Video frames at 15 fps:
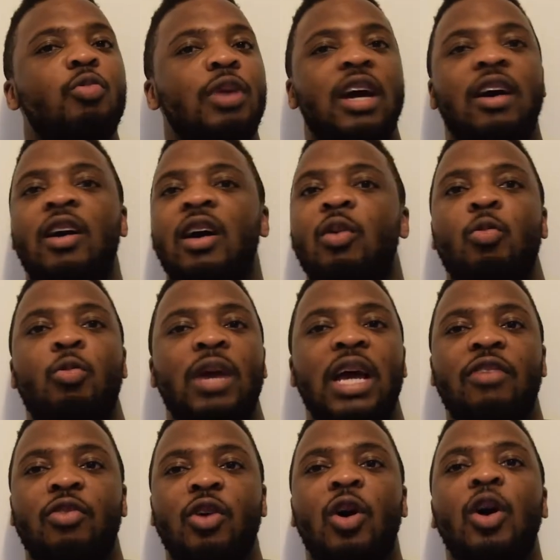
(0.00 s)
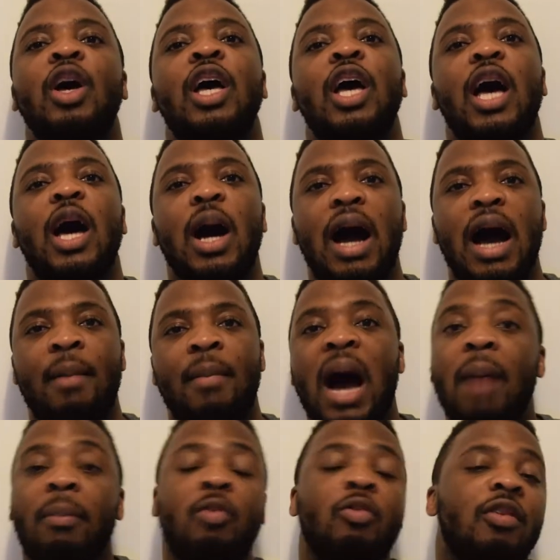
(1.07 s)
We have got
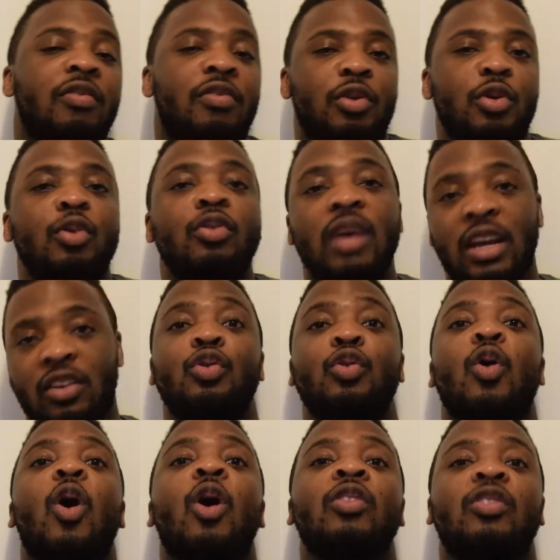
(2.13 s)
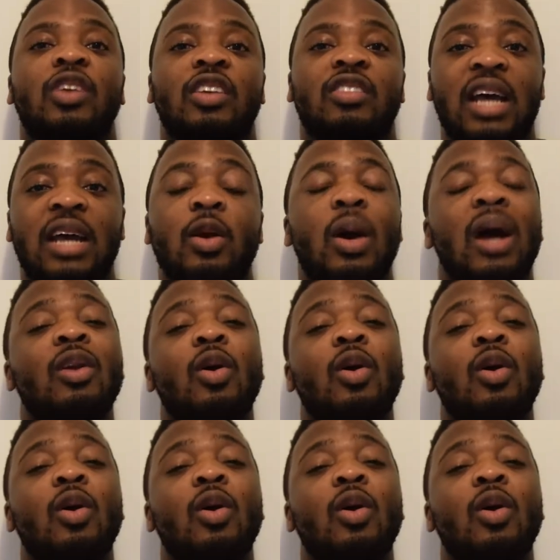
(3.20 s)
album reviews to do onto the channel,